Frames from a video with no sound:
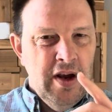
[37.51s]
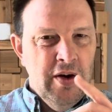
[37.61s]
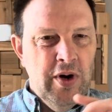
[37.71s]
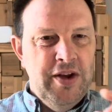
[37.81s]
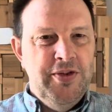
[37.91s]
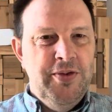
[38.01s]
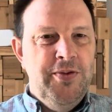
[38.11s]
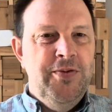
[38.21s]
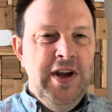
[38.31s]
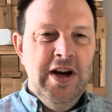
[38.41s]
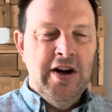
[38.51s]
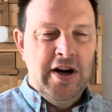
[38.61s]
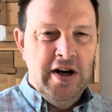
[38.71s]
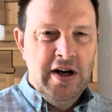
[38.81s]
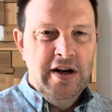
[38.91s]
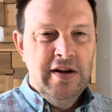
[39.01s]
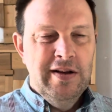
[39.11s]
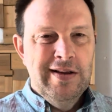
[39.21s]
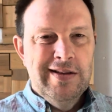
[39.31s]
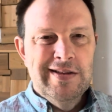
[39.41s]
Whereas fear
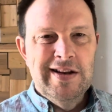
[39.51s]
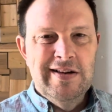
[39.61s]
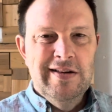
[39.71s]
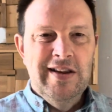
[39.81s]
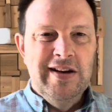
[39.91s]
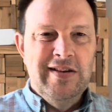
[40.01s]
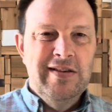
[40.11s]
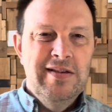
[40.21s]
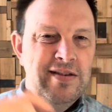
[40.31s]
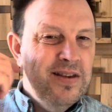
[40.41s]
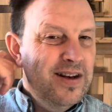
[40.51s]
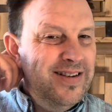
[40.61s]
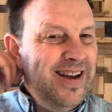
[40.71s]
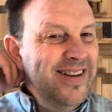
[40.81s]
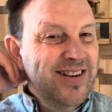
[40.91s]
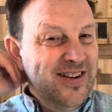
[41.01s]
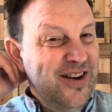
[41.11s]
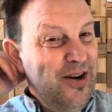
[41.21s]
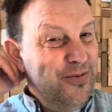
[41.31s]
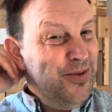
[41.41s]
that doesn't
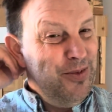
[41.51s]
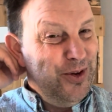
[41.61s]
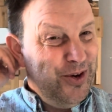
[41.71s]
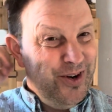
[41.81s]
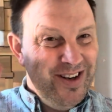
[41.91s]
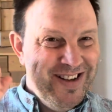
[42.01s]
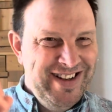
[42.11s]
come from the Lord